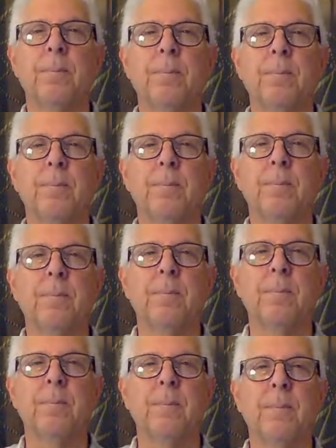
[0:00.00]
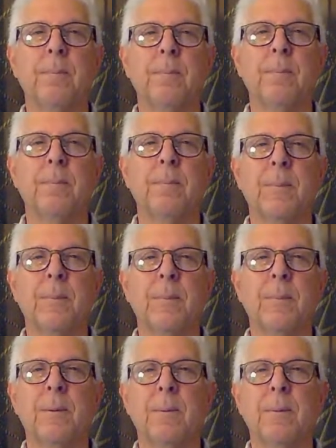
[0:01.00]

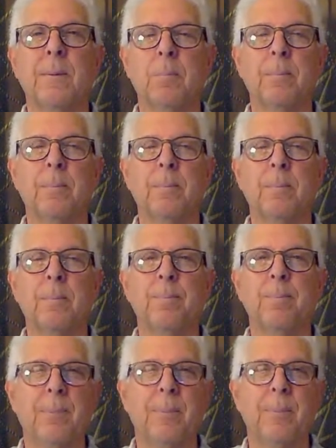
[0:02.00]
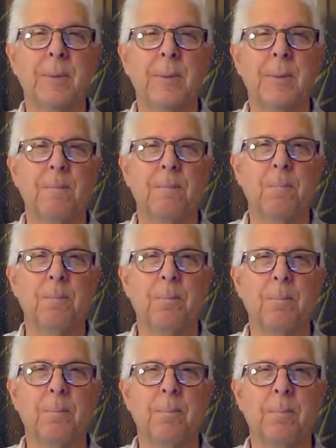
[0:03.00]

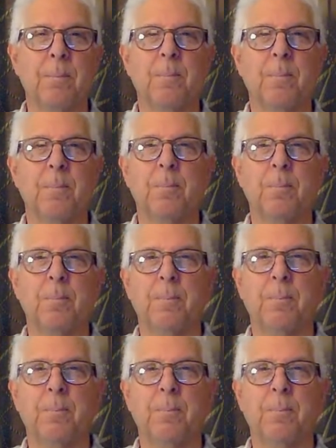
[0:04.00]
The person shown says nothing.